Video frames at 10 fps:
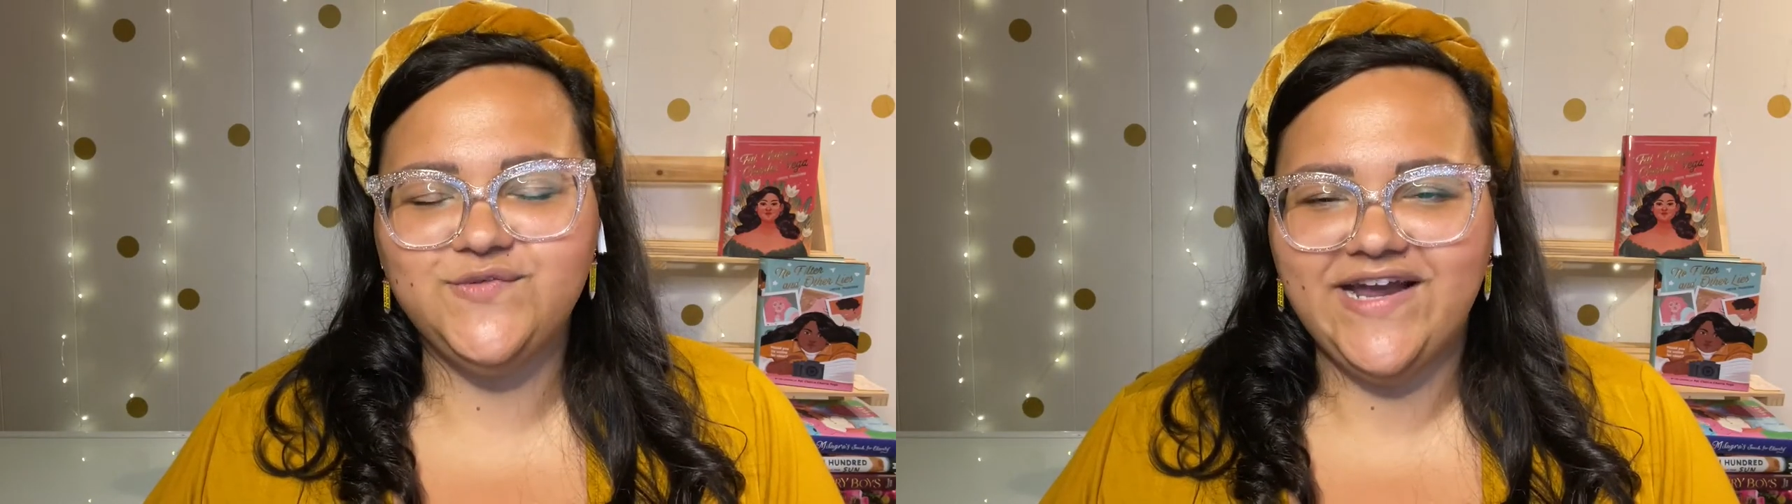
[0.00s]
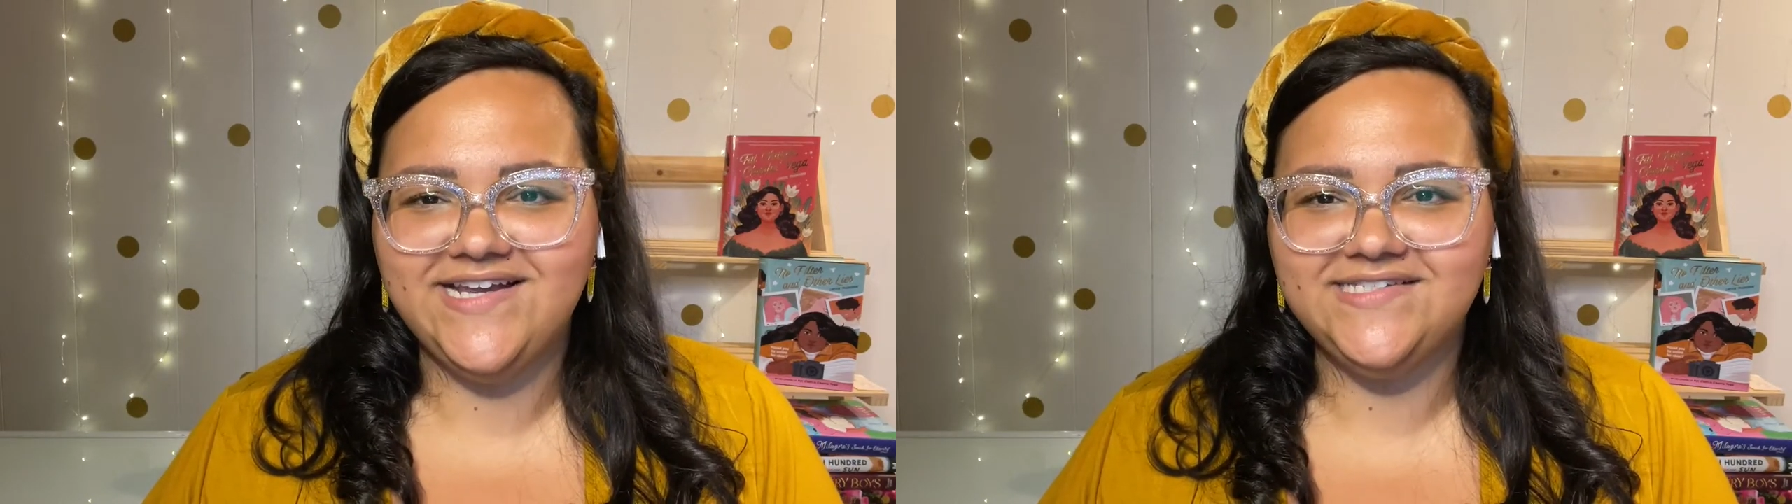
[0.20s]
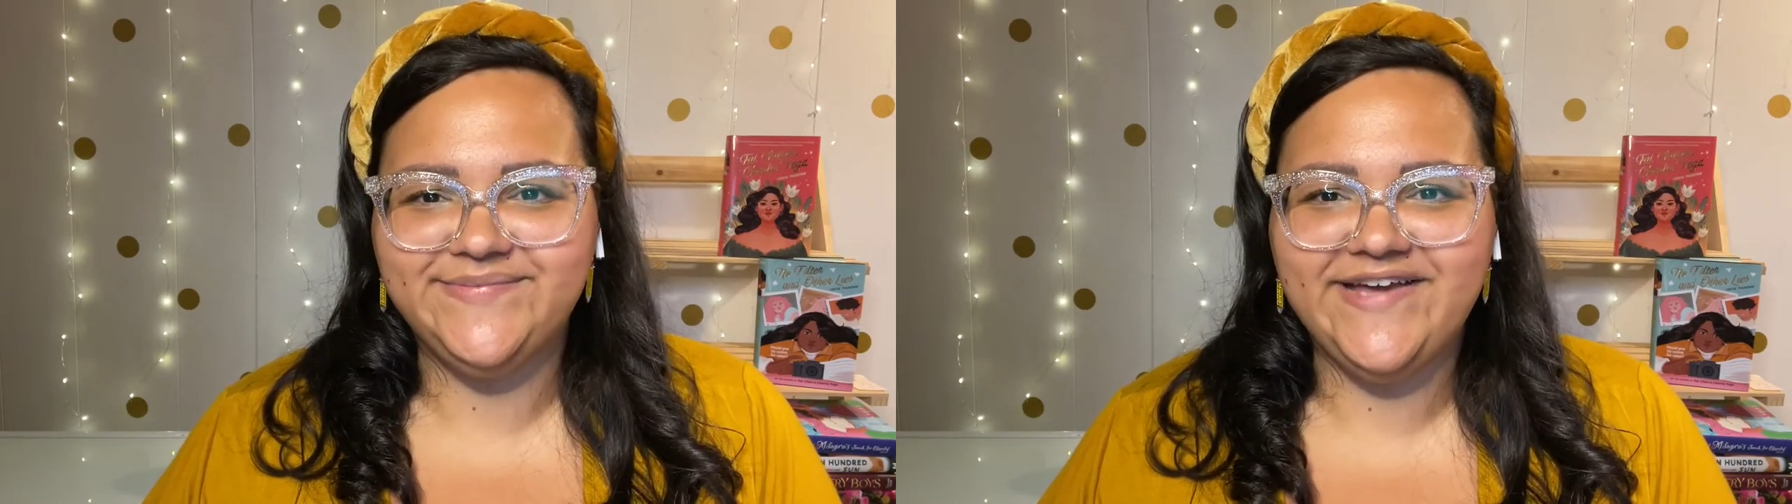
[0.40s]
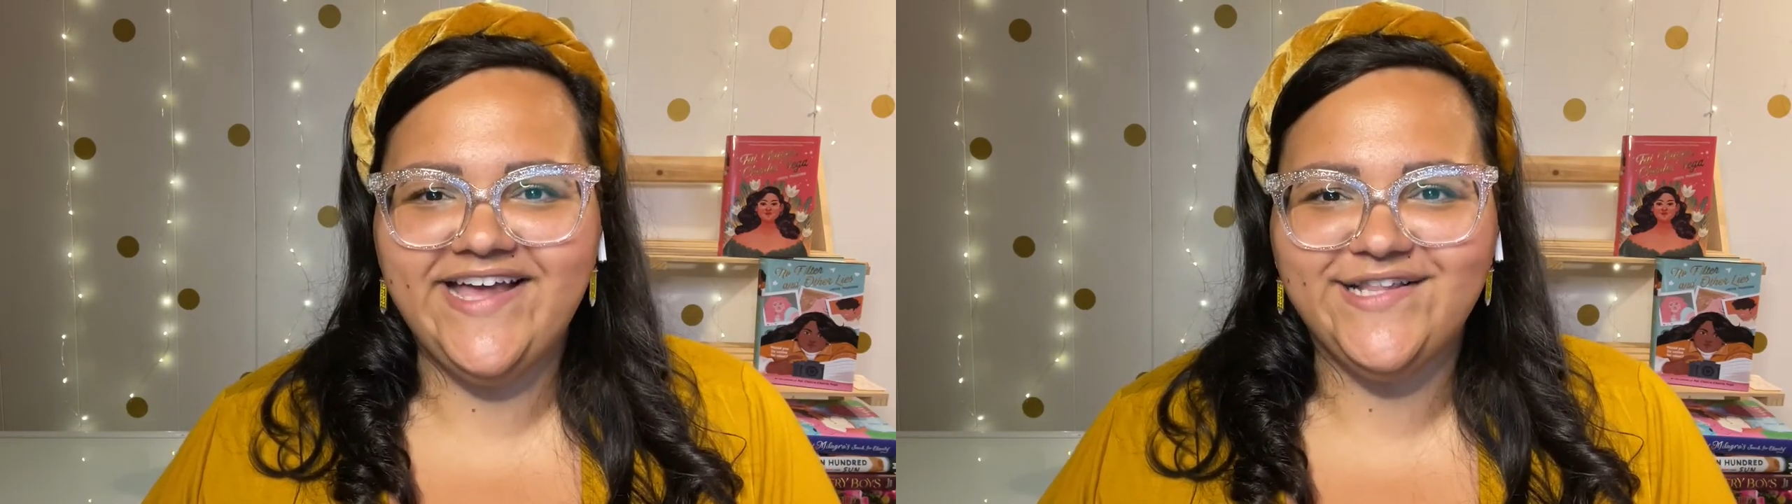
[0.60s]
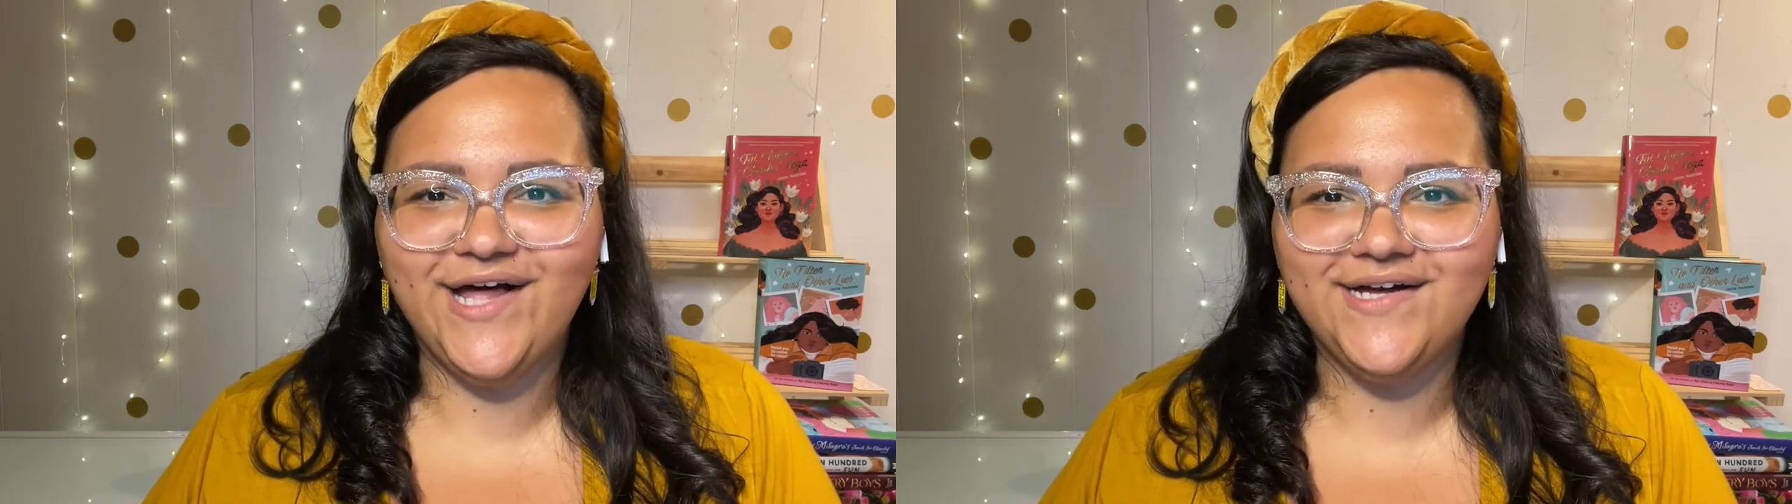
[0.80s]
writing some
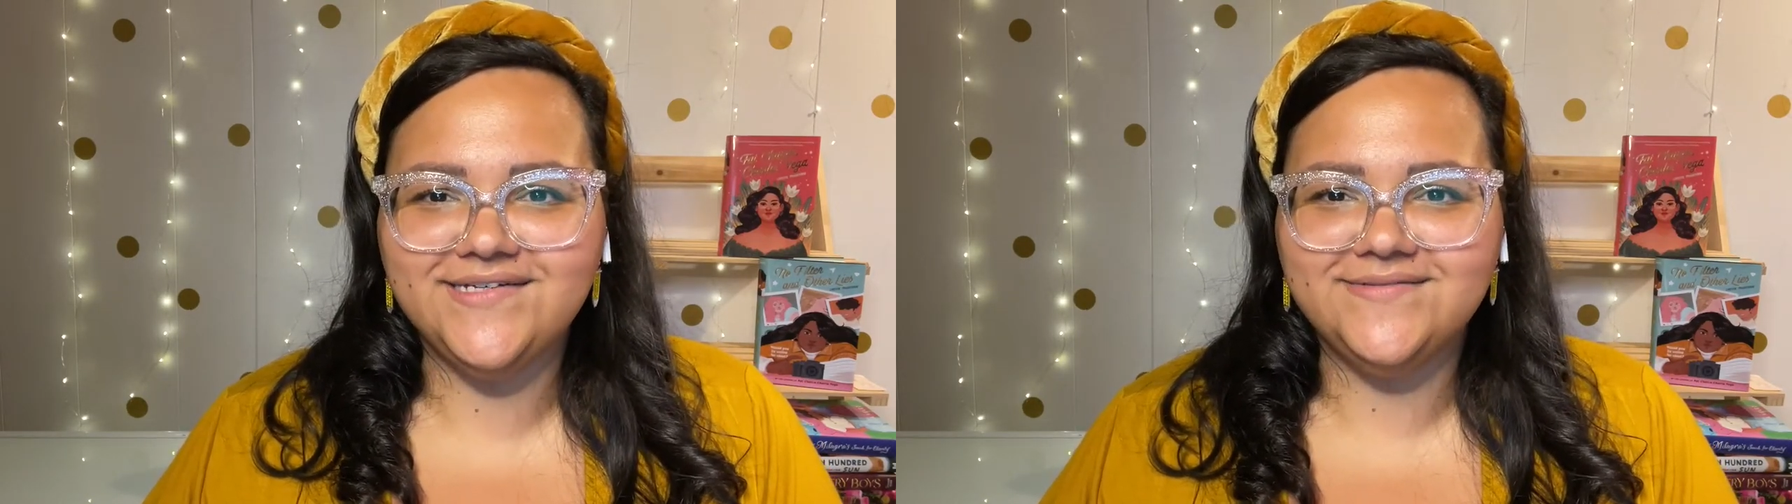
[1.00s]
dialogue.